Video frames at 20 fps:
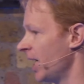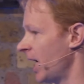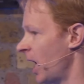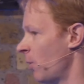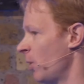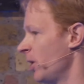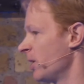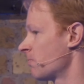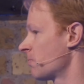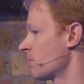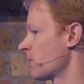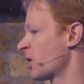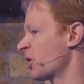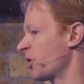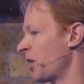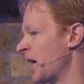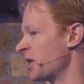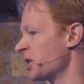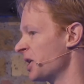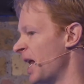I would
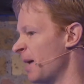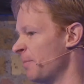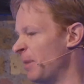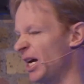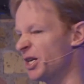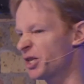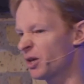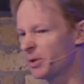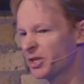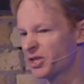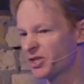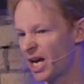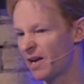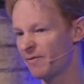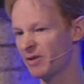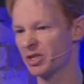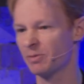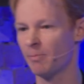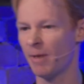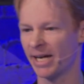create an image, I would save
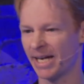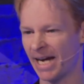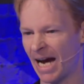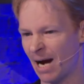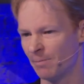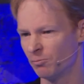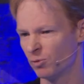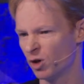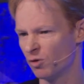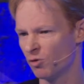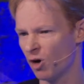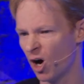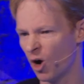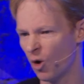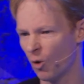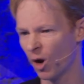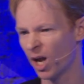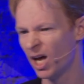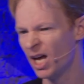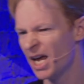it to my camera
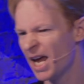roll.